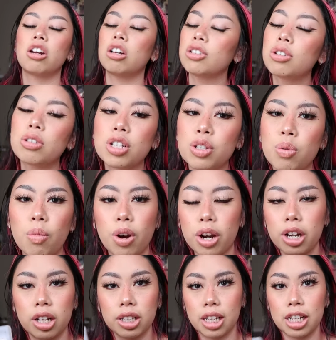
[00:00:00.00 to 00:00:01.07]
it also doesn't
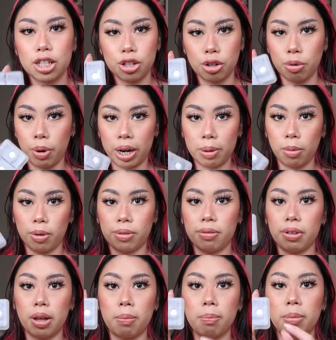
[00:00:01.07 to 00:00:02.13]
work unless you're wearing both of
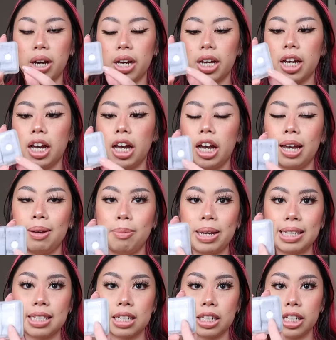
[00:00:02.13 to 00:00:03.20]
them, but it
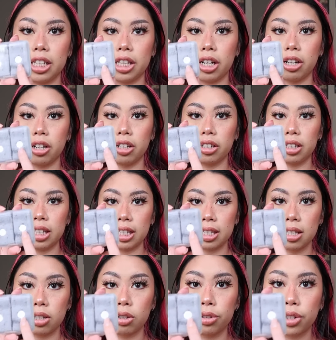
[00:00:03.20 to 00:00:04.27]
basically they're
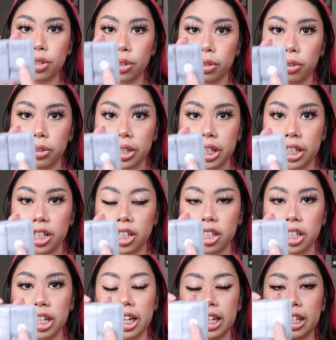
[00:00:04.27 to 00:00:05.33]
this little circle
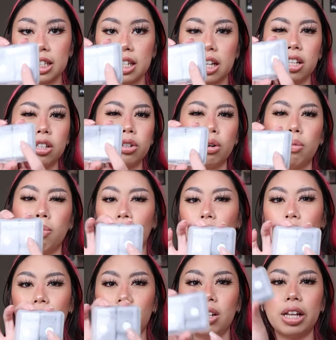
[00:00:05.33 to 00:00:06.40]
here. It's like a little
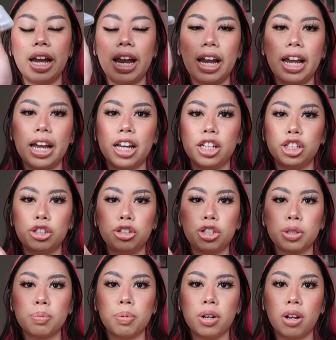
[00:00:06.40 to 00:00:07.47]
ball and you
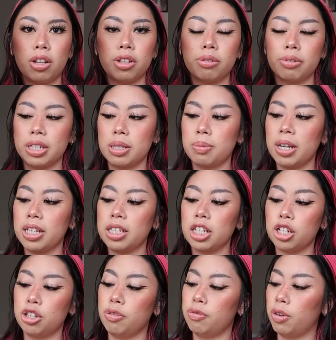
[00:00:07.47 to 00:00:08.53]
just put on the wristbands
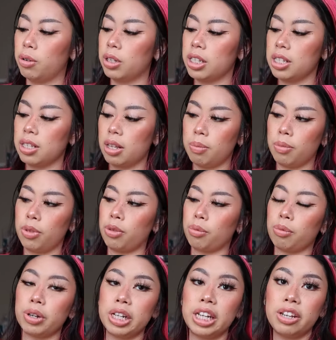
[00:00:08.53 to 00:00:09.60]
and you focus them
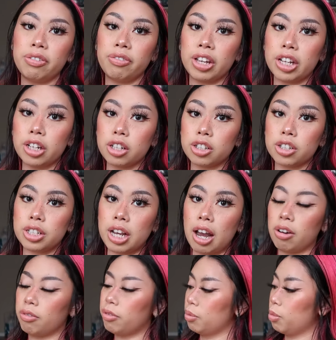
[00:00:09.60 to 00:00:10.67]
three fingers
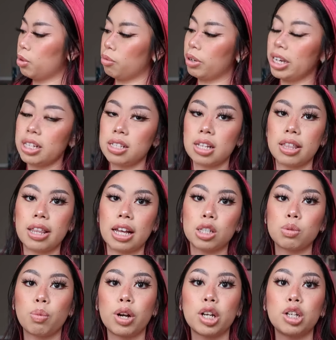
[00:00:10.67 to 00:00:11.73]
down from the wrist and
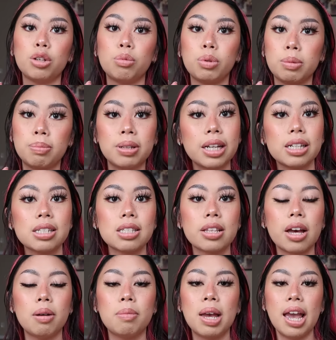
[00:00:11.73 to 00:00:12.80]
that's where you would place
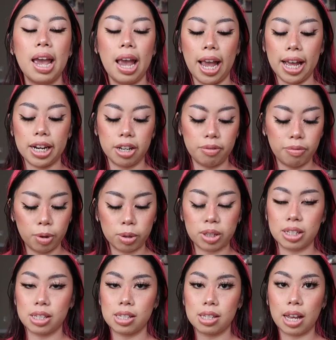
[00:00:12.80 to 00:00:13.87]
them. And it
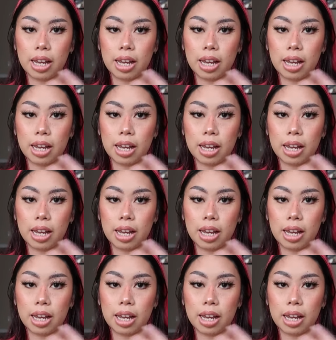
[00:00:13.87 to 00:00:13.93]
focuses